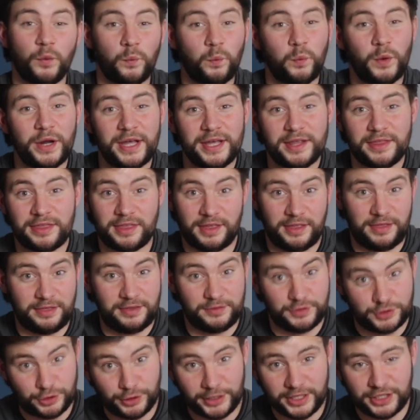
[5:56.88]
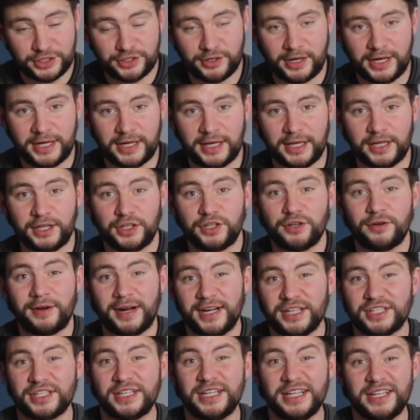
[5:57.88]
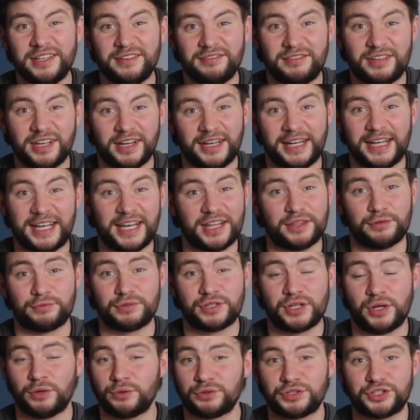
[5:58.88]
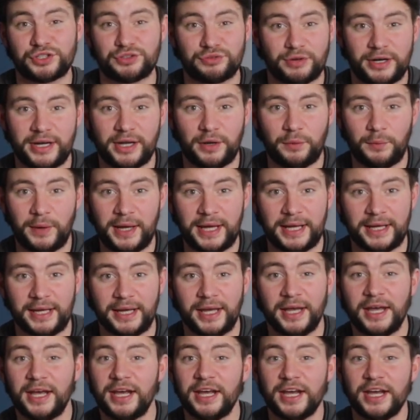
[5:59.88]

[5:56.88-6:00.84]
With trick training, you're actually going to get the results straight away.